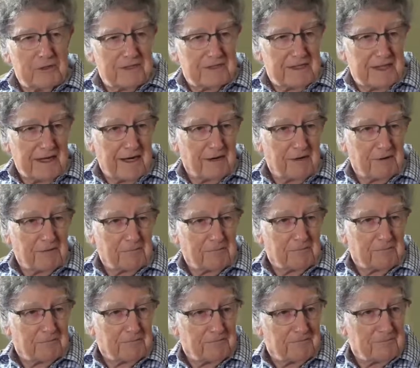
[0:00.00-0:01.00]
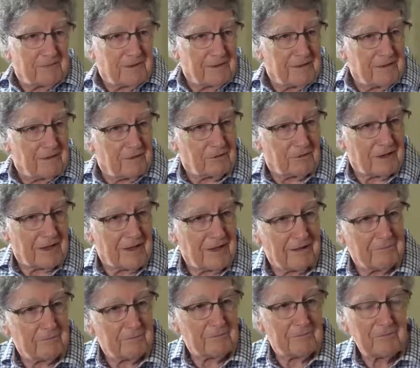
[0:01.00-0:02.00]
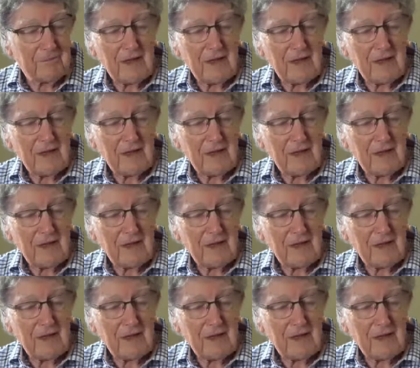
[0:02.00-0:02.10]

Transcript: was there, okay?